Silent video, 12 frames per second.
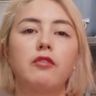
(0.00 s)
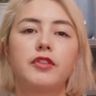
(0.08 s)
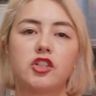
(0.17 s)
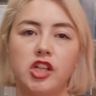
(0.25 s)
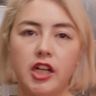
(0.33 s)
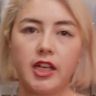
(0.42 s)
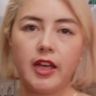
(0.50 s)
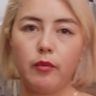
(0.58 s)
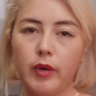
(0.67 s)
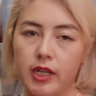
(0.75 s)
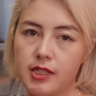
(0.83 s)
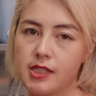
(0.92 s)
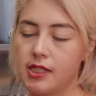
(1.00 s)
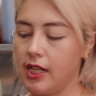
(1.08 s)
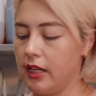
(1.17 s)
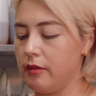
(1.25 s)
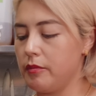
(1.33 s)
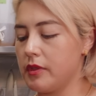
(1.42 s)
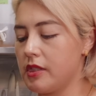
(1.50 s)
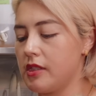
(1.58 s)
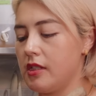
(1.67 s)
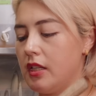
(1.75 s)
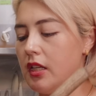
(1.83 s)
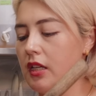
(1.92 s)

of the chicken when it steams.